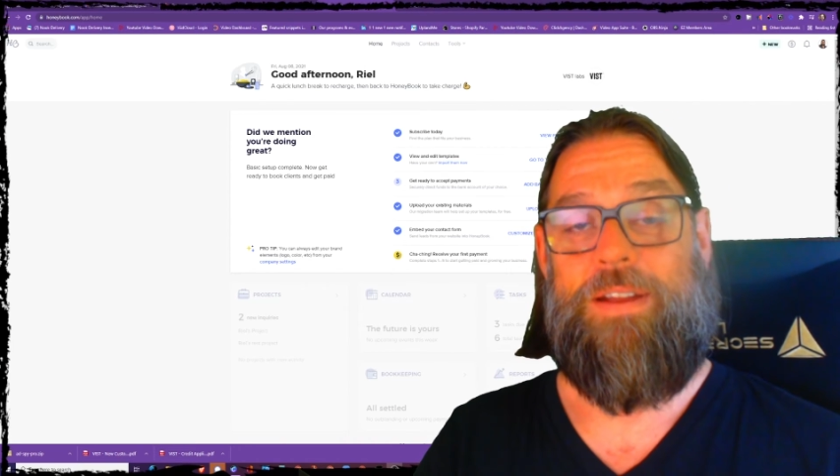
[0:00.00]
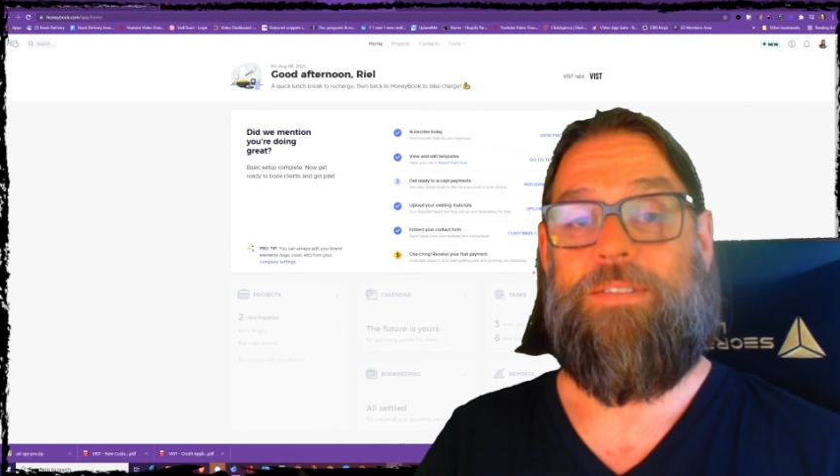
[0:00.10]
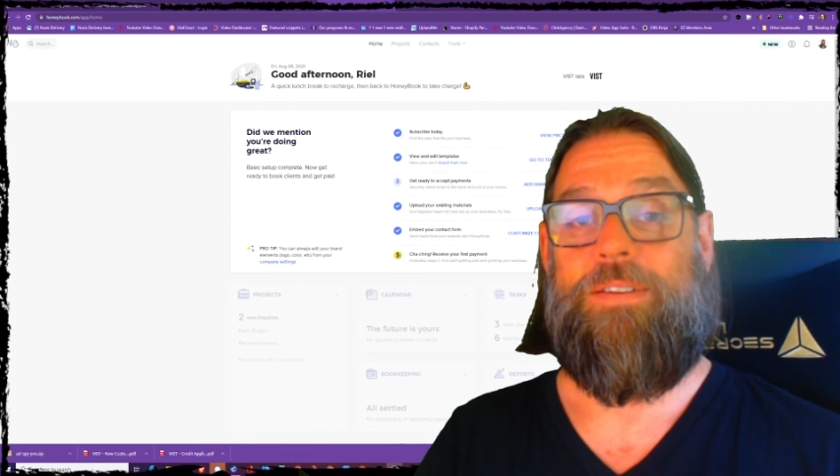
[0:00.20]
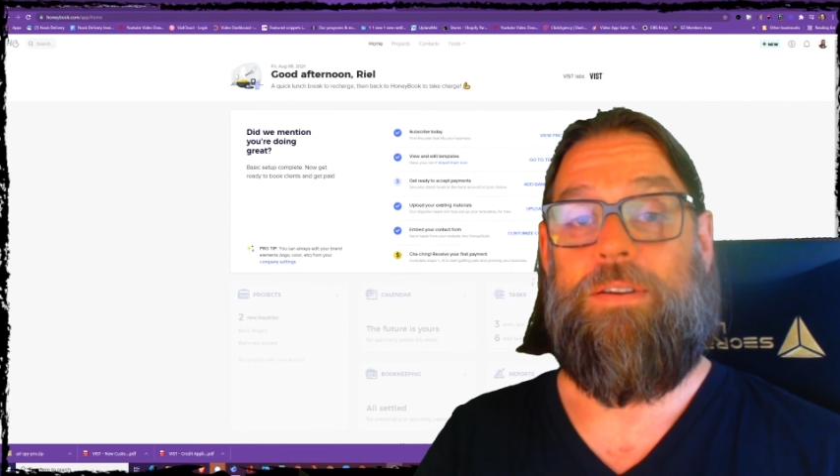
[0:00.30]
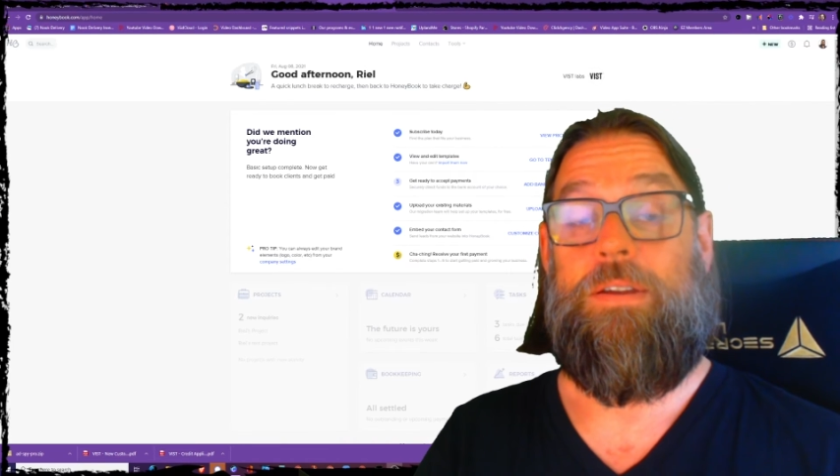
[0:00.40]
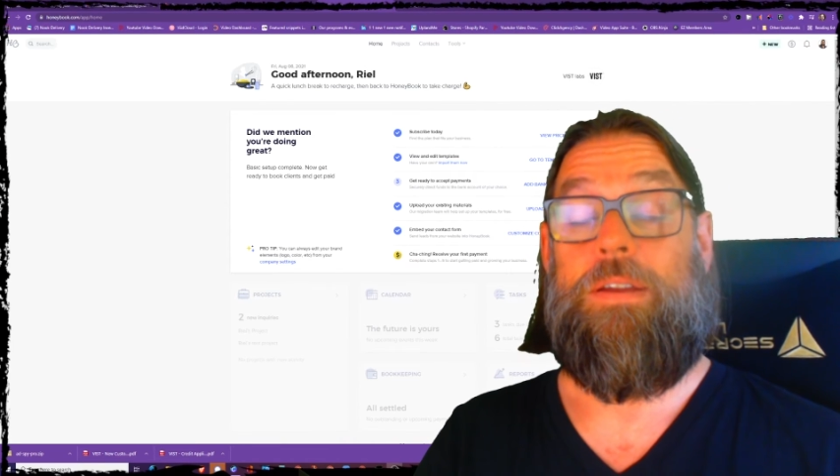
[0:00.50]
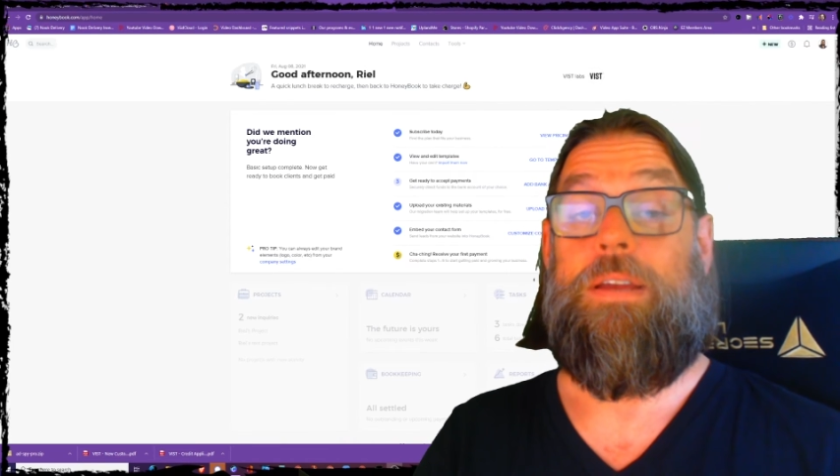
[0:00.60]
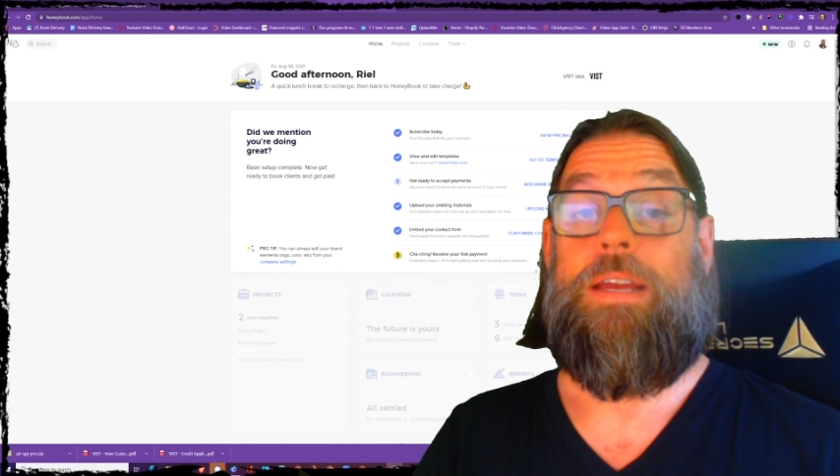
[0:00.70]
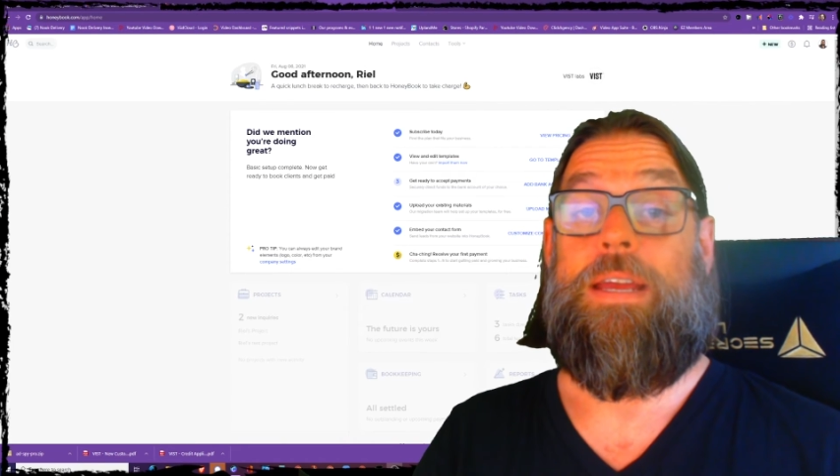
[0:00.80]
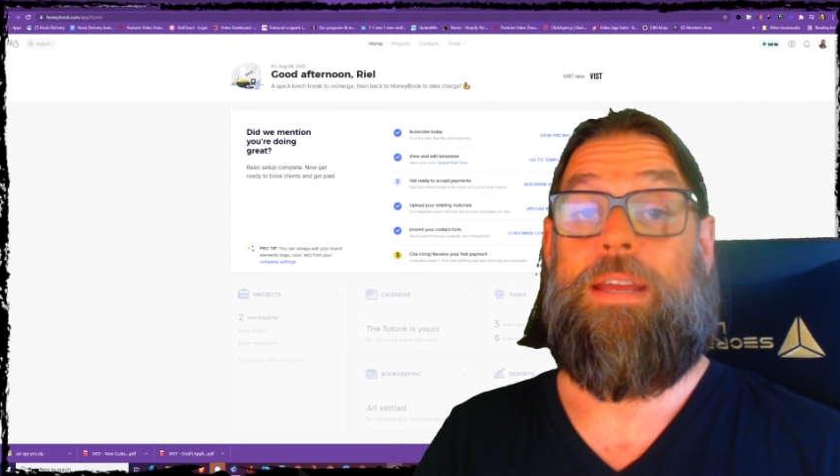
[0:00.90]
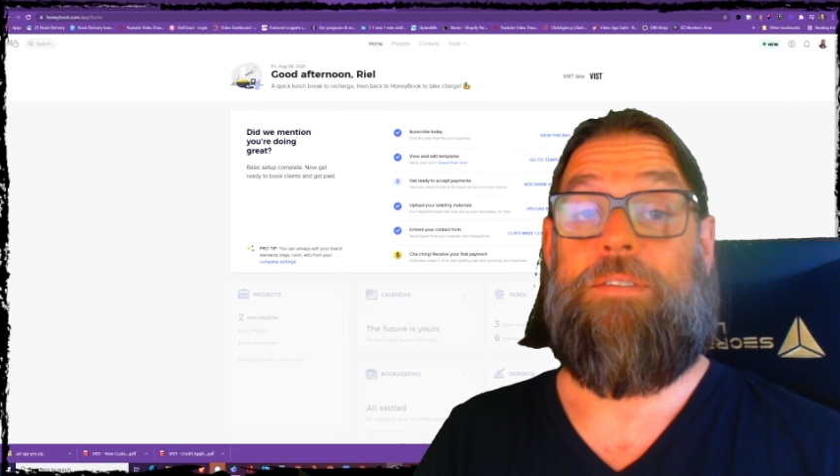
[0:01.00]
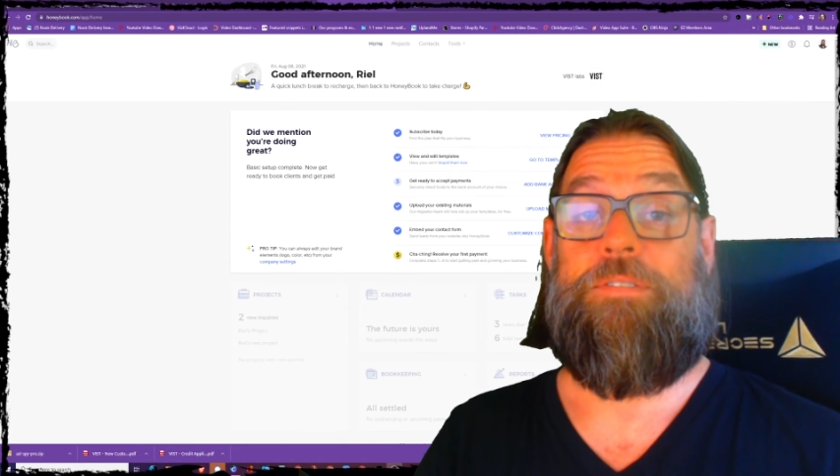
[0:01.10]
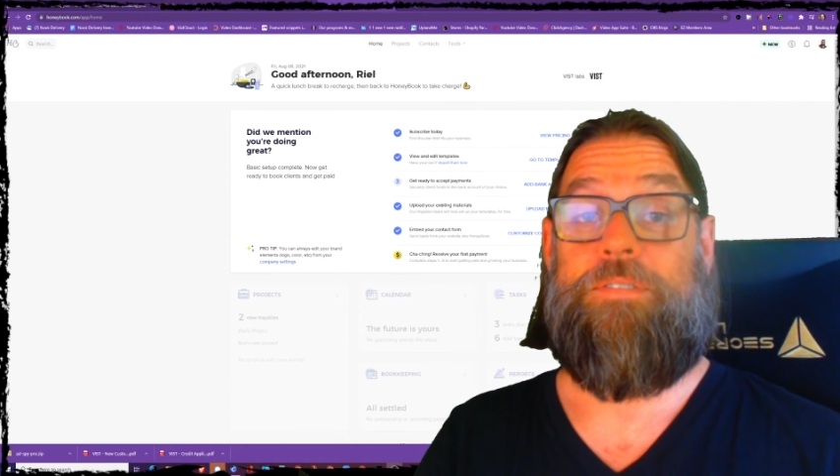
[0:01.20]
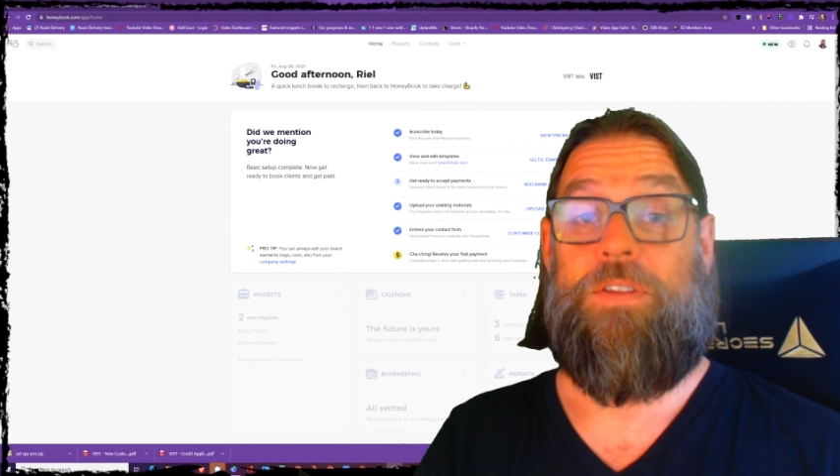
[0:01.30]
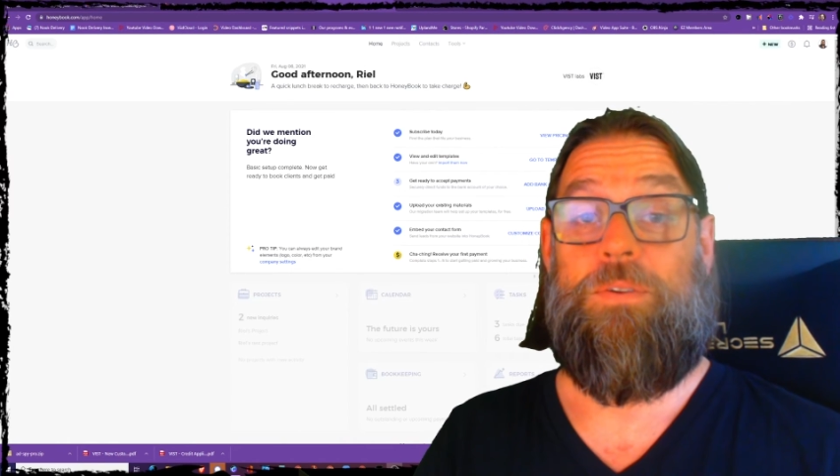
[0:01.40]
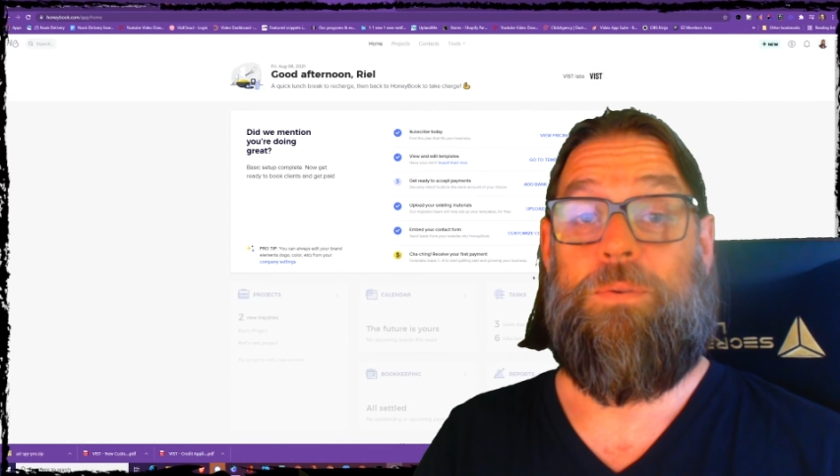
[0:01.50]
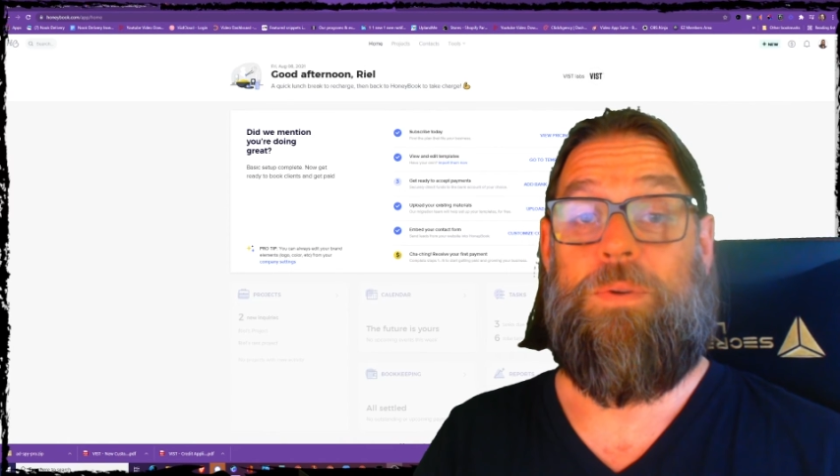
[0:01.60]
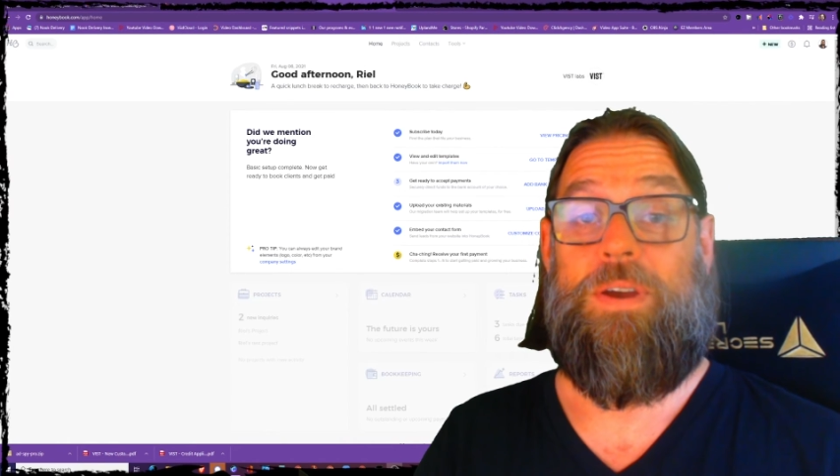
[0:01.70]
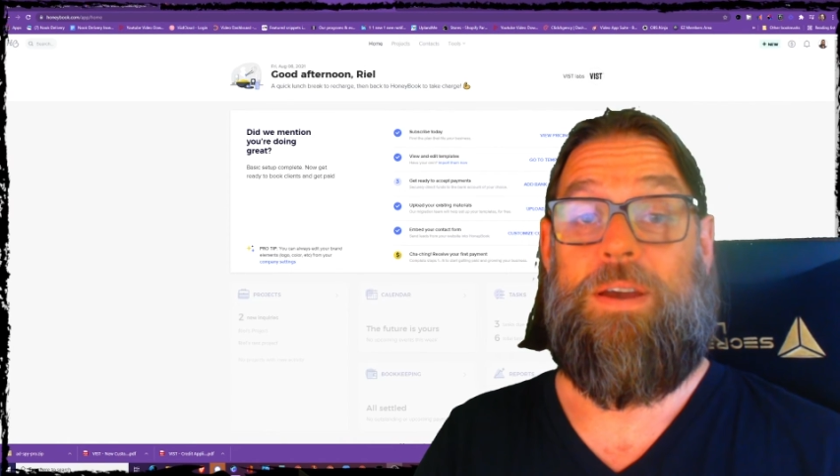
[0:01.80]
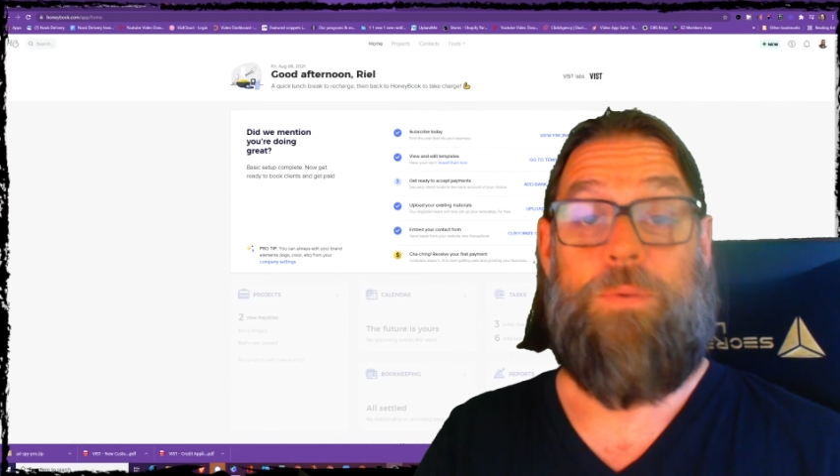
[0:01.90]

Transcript: So if you uh,